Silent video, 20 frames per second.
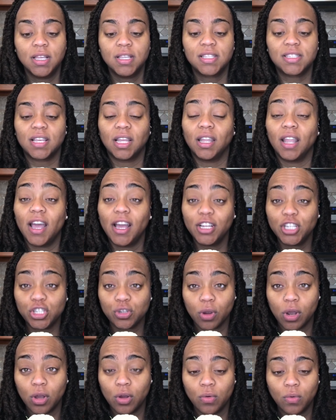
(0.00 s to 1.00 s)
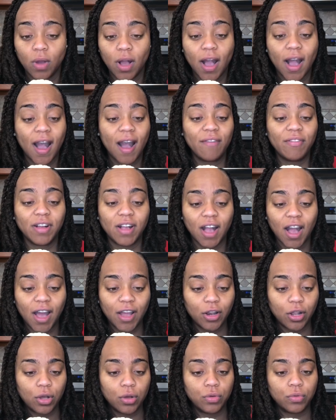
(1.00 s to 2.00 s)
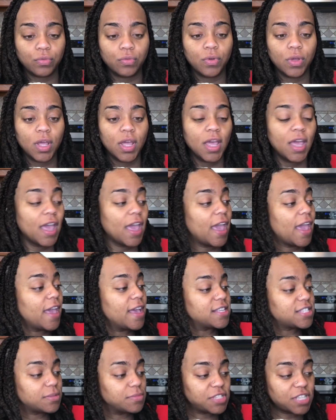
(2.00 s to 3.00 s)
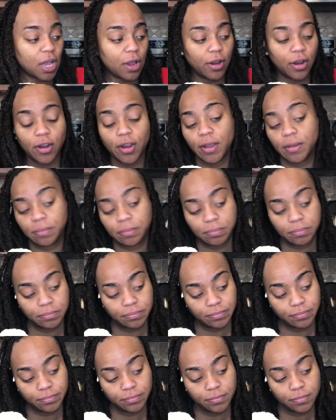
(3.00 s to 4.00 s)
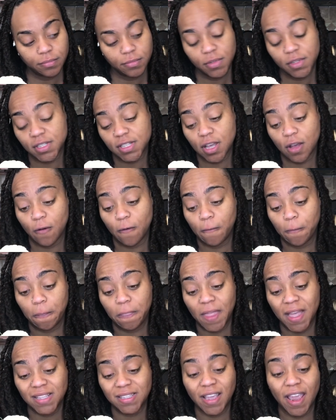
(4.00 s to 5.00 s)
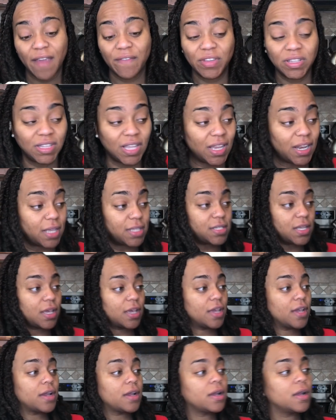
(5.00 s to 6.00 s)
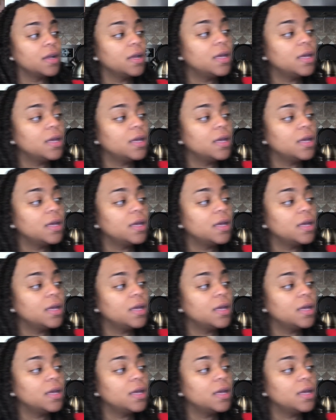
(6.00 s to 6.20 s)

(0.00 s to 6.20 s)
cilantro, avocado, and some sour cream. So that's everything that's in here.